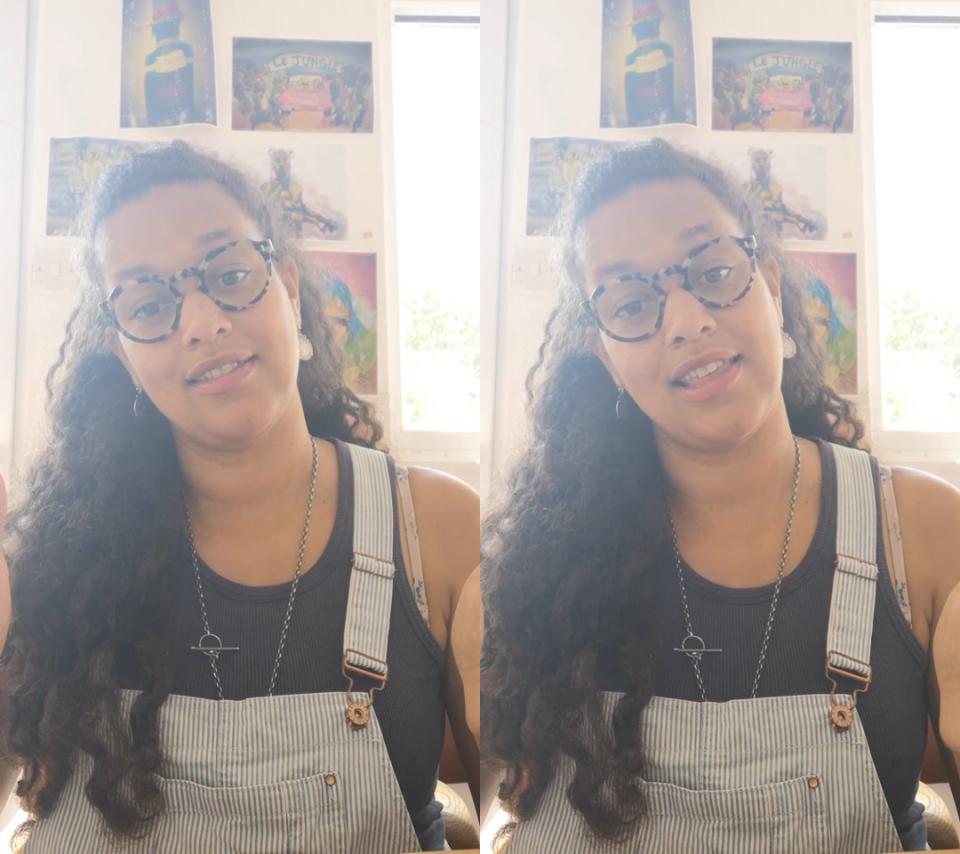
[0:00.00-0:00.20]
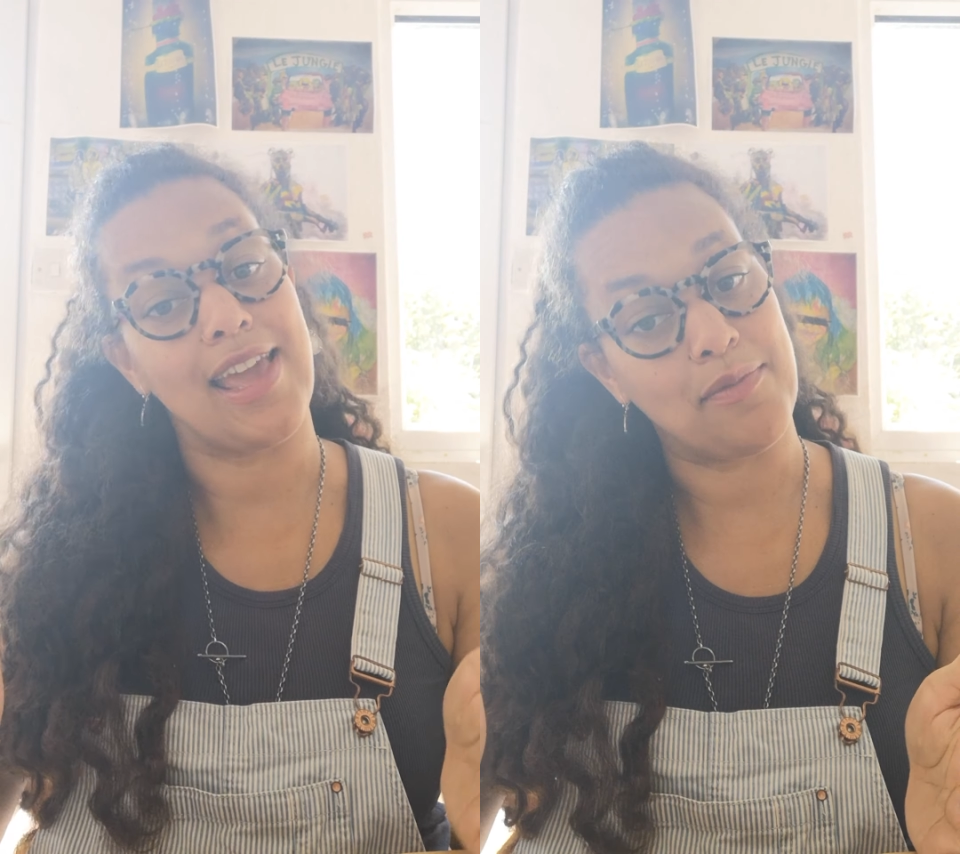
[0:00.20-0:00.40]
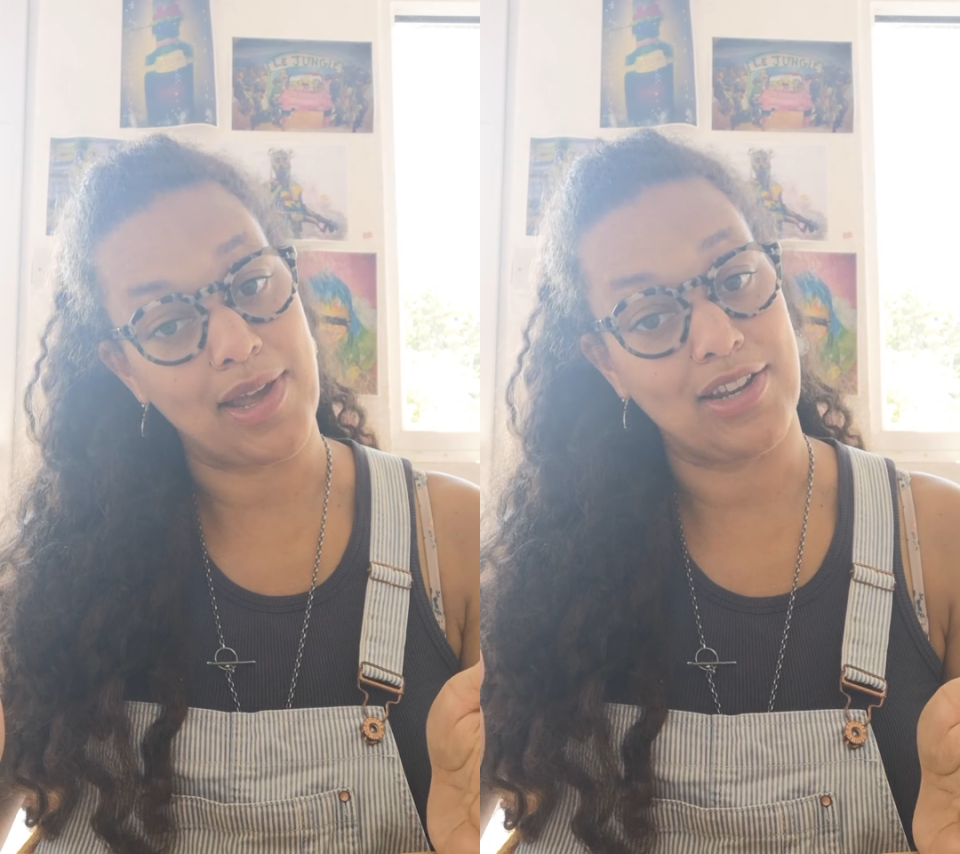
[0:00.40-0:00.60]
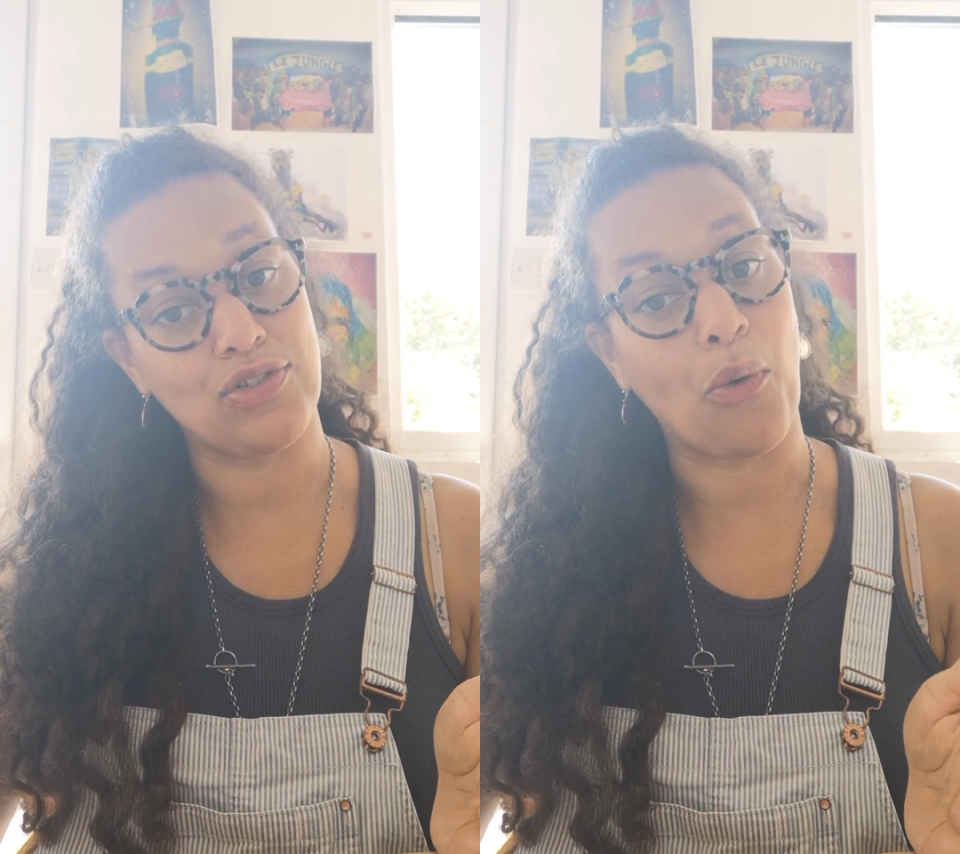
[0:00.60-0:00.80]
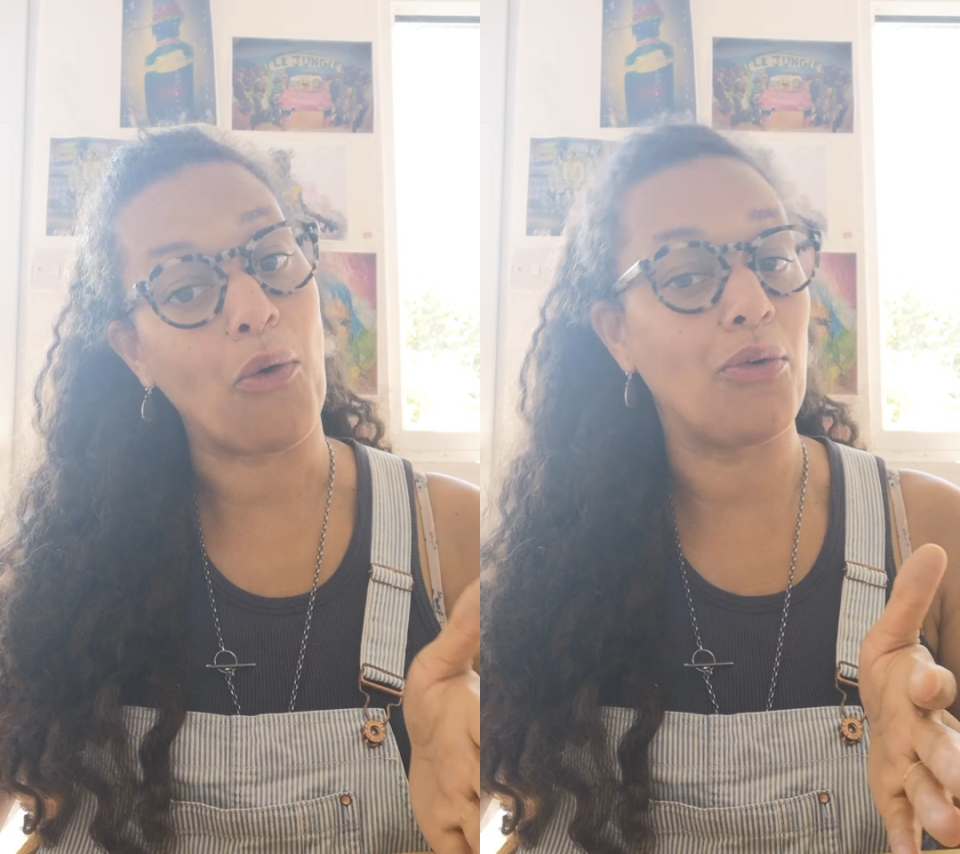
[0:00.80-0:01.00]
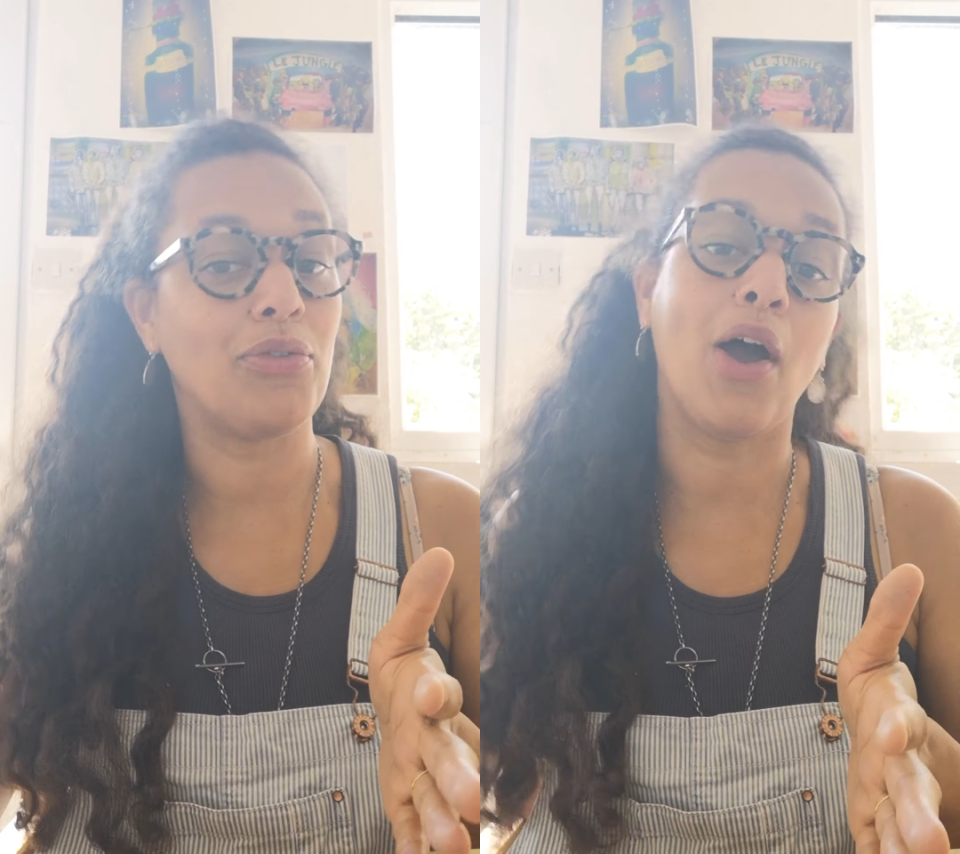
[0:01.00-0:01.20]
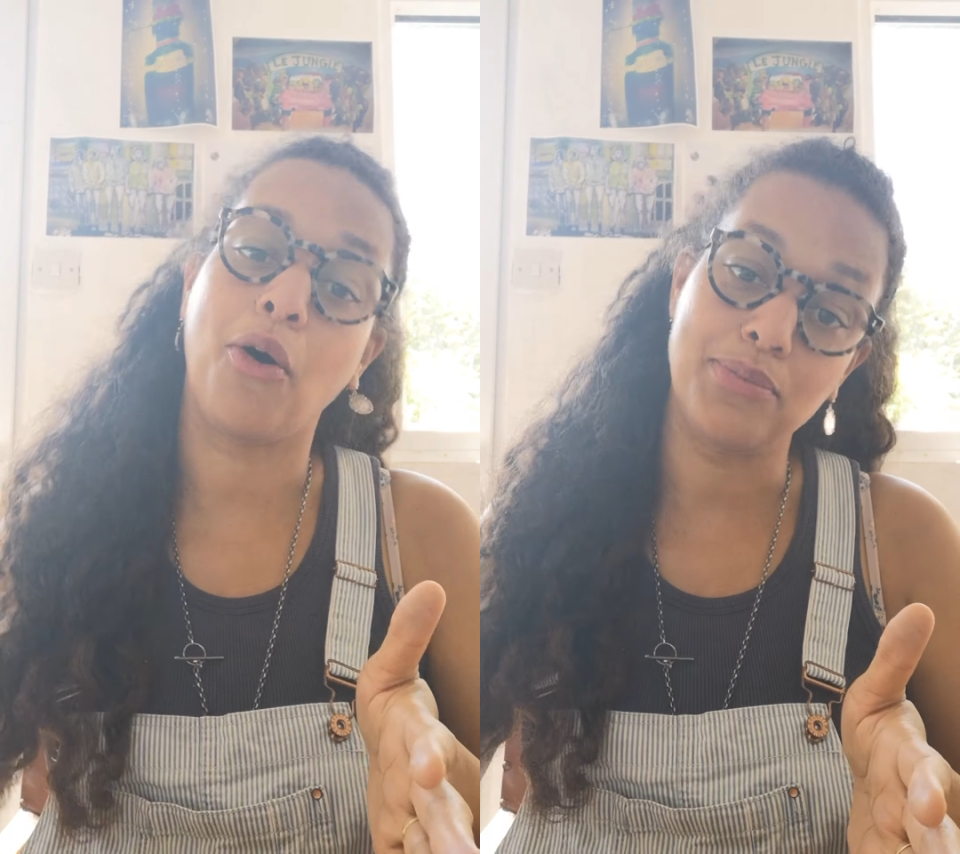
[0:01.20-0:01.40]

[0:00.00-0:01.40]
the image or the